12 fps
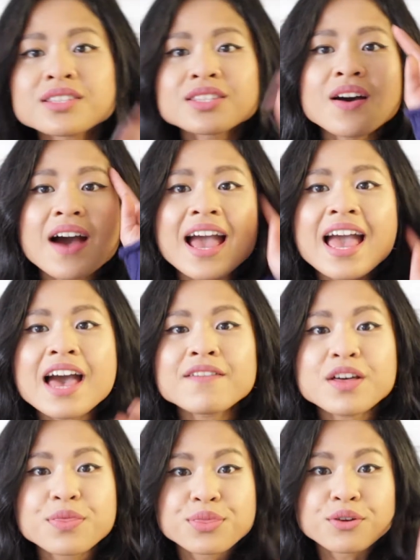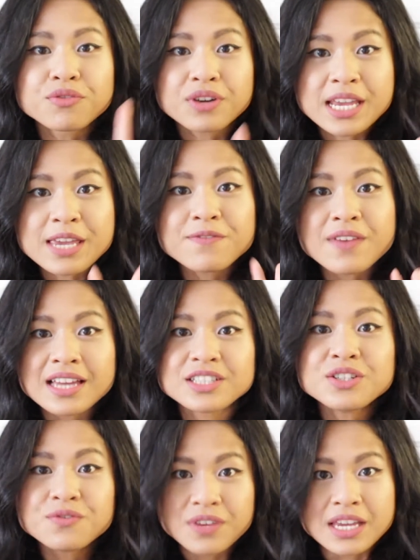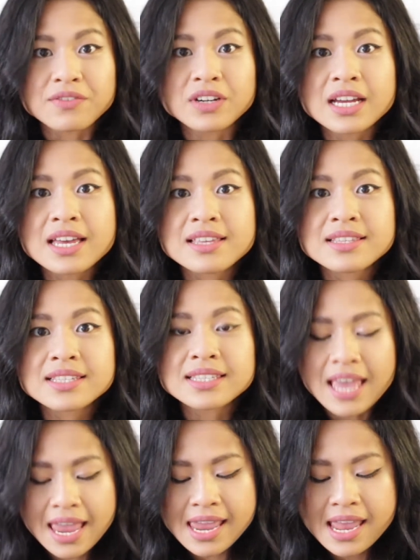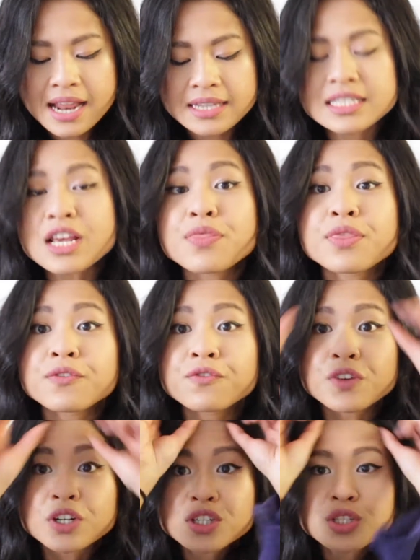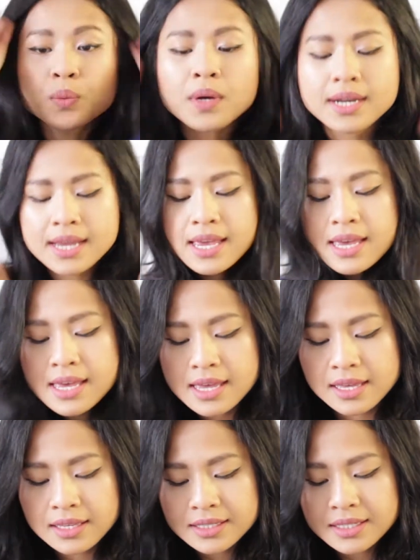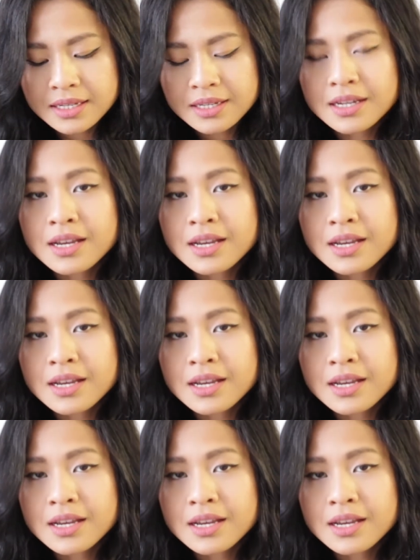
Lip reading: So I have 3 fashion favorites, and the first one is